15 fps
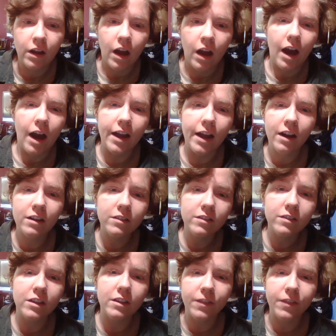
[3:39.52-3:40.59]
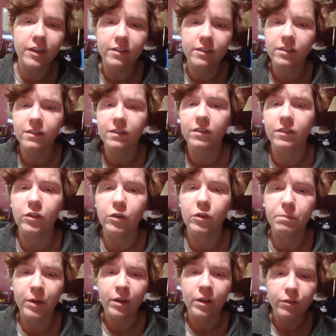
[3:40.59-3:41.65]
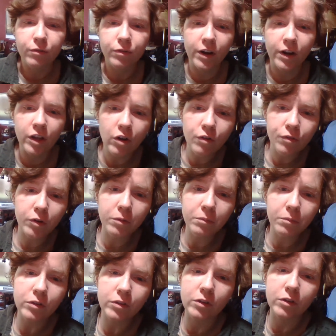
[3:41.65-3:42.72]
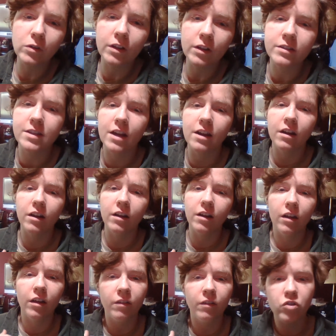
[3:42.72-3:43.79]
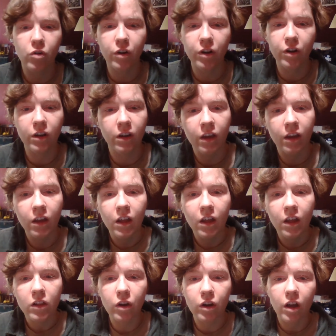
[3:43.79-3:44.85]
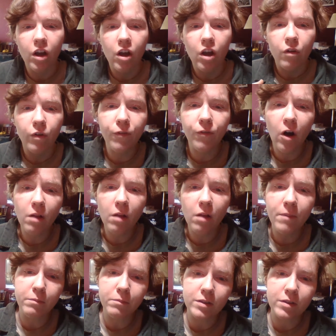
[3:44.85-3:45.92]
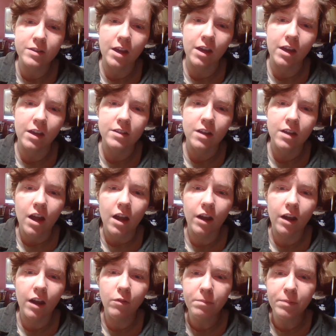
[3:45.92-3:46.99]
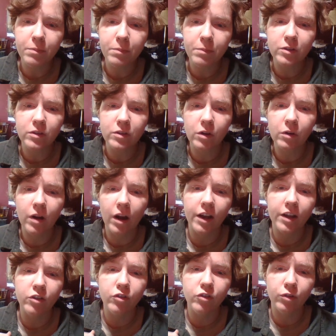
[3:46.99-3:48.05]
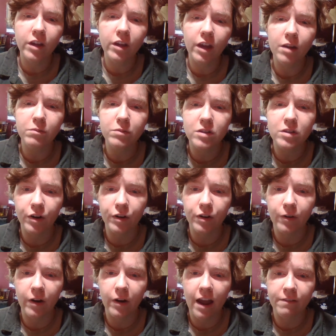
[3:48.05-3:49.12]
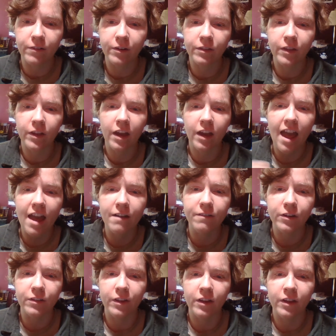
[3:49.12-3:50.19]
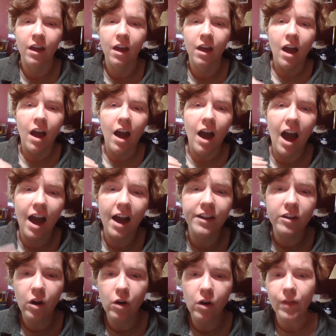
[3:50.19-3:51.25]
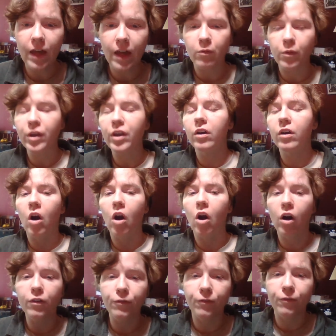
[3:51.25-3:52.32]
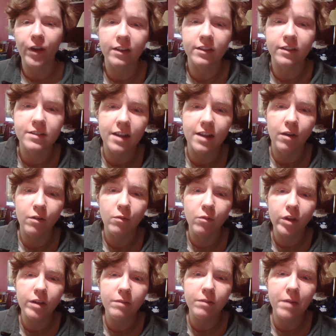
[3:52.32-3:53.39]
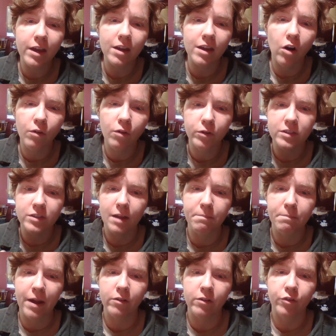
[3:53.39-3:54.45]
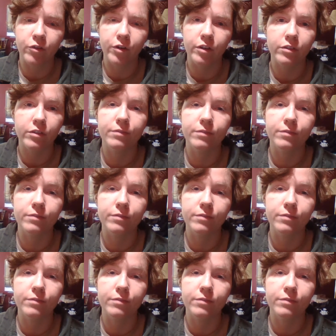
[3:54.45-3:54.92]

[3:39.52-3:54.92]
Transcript: I honestly think this is stupid. Fighting over a musical instead of enjoying it. Look, we've all made mistakes, and I want people to know I truly am sorry for everything. Everything. I know that we are all fans, and we may overstep boundaries.